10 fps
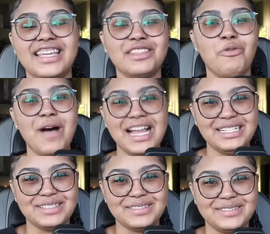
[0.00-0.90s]
then the
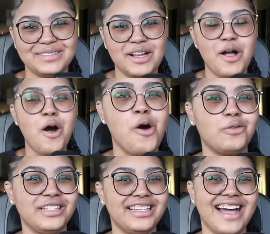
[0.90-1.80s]
white dude
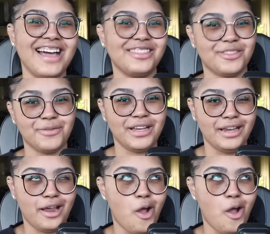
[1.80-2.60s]
only got 3.